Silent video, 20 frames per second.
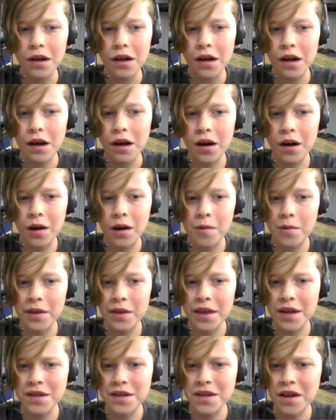And
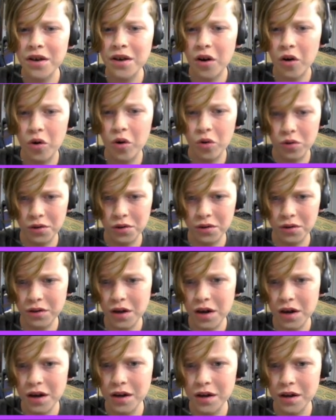that's not a whole
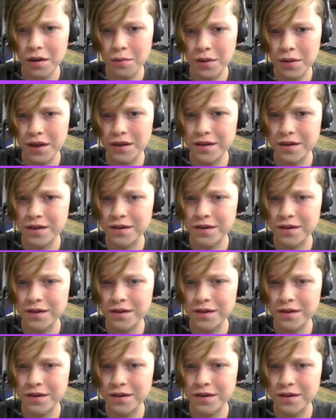lot. I mean,